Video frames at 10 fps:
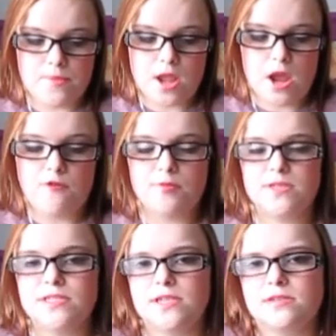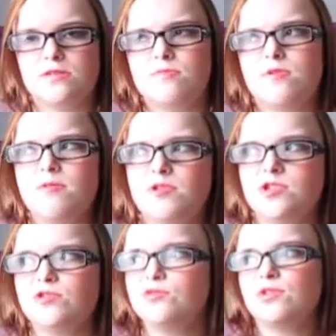Everybody says, oh, Primark
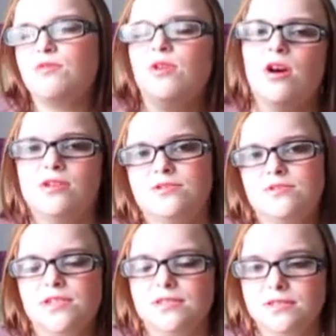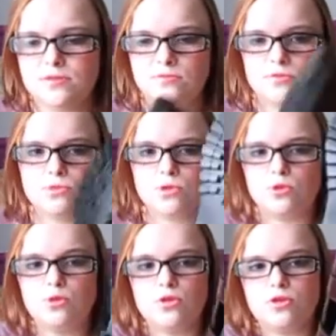shoes don't last and all this.
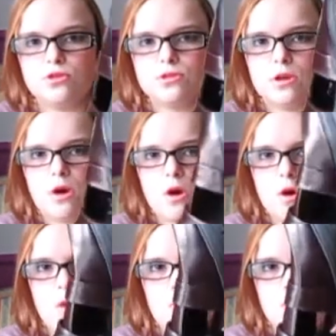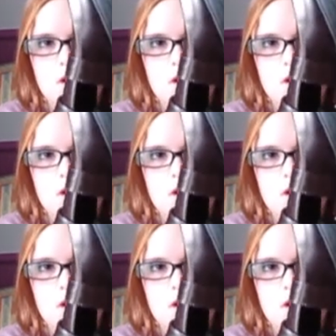Look at the sole.